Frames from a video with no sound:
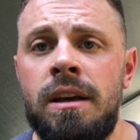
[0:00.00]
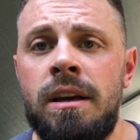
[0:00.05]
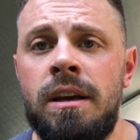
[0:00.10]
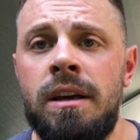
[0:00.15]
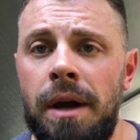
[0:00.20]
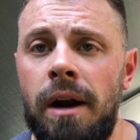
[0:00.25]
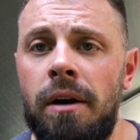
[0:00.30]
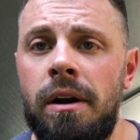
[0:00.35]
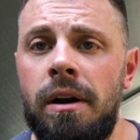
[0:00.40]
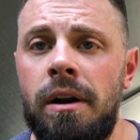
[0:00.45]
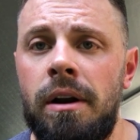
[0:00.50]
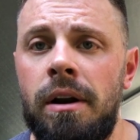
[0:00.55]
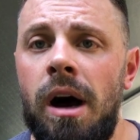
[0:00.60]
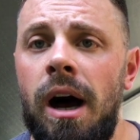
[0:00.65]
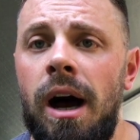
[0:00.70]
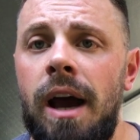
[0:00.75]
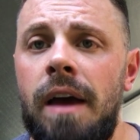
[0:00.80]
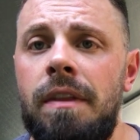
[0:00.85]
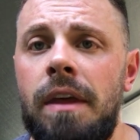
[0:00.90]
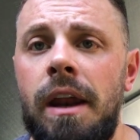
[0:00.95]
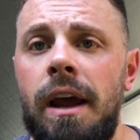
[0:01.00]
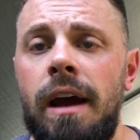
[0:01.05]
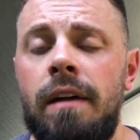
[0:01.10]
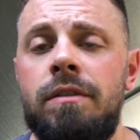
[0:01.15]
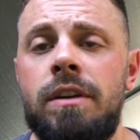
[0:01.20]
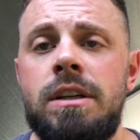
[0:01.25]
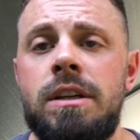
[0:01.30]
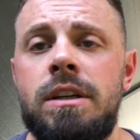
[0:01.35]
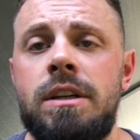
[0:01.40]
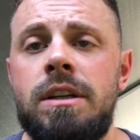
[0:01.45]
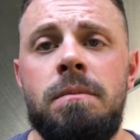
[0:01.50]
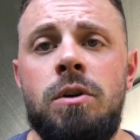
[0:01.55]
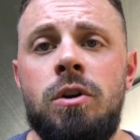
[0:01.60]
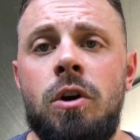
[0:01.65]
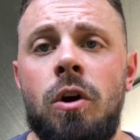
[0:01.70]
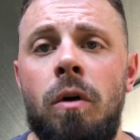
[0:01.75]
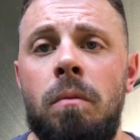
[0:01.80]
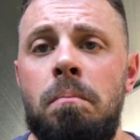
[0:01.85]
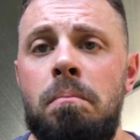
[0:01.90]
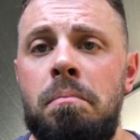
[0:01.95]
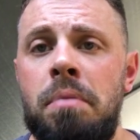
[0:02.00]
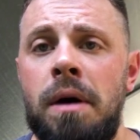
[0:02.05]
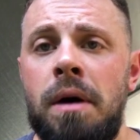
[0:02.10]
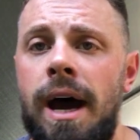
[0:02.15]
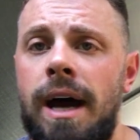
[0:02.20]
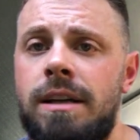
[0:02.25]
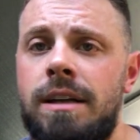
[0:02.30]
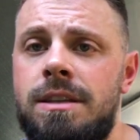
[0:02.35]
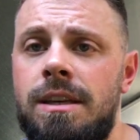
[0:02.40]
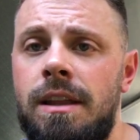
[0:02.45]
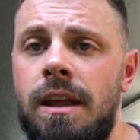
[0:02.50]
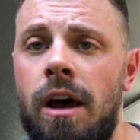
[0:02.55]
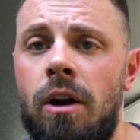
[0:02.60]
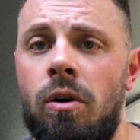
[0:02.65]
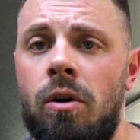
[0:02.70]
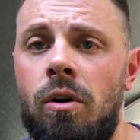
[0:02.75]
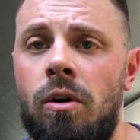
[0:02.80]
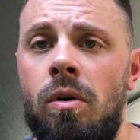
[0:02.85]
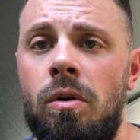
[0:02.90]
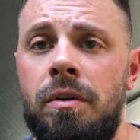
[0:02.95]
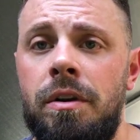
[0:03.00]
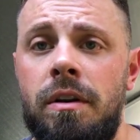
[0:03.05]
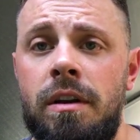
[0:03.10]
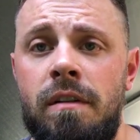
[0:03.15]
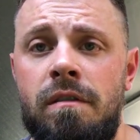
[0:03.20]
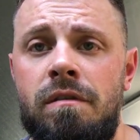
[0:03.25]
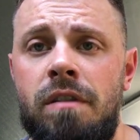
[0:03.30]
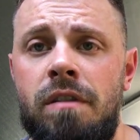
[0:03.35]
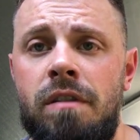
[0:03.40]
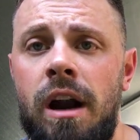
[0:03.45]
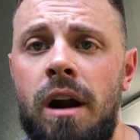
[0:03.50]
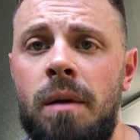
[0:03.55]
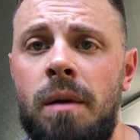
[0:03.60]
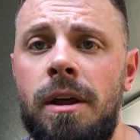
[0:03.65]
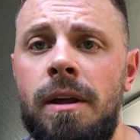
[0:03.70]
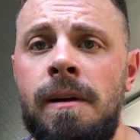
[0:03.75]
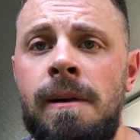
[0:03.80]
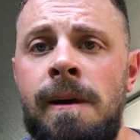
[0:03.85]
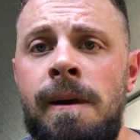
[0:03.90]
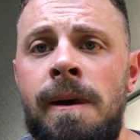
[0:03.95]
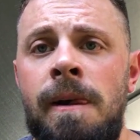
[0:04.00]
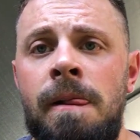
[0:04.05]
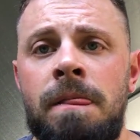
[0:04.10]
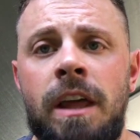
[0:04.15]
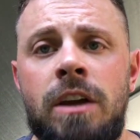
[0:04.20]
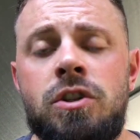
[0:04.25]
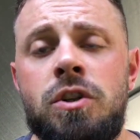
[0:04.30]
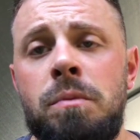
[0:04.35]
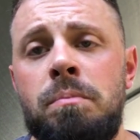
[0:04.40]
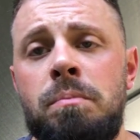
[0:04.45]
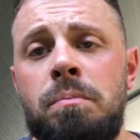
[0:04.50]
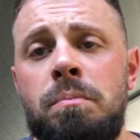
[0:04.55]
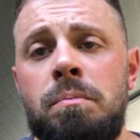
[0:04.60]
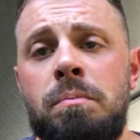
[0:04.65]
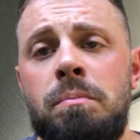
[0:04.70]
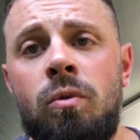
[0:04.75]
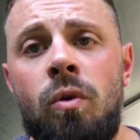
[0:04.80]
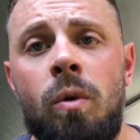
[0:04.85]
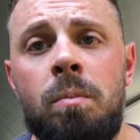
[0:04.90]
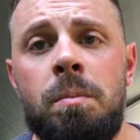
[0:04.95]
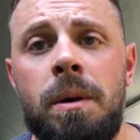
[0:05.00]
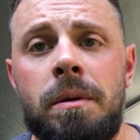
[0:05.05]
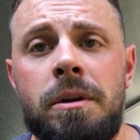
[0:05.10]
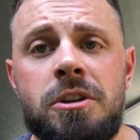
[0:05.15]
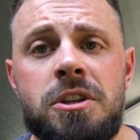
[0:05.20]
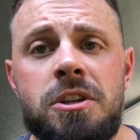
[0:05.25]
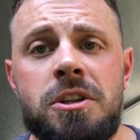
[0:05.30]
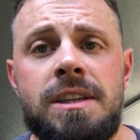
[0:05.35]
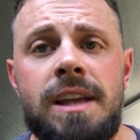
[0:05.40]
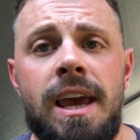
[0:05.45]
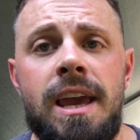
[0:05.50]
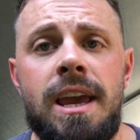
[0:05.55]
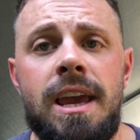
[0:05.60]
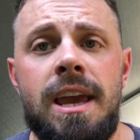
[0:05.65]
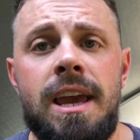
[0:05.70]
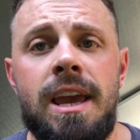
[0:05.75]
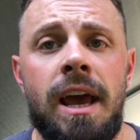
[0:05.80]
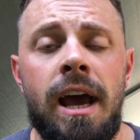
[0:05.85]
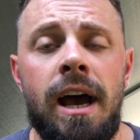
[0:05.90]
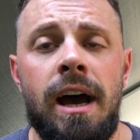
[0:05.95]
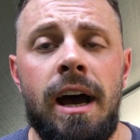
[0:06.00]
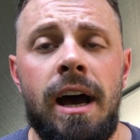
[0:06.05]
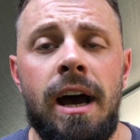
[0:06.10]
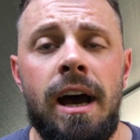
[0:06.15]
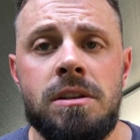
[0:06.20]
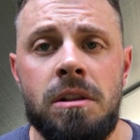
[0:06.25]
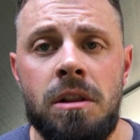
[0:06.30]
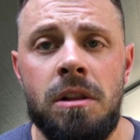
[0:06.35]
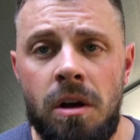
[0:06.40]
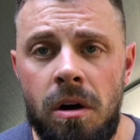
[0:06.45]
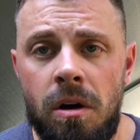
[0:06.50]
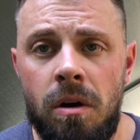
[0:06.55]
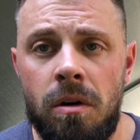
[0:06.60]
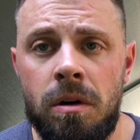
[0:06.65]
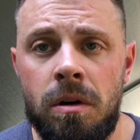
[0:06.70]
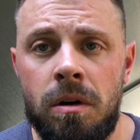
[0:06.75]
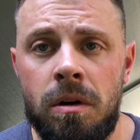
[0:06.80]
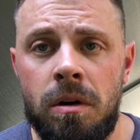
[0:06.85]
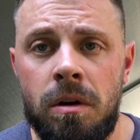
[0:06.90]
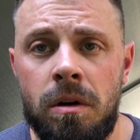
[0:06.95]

Bear in mind that every time you go back to that old environment, that you probably won't be able to stay in it as long.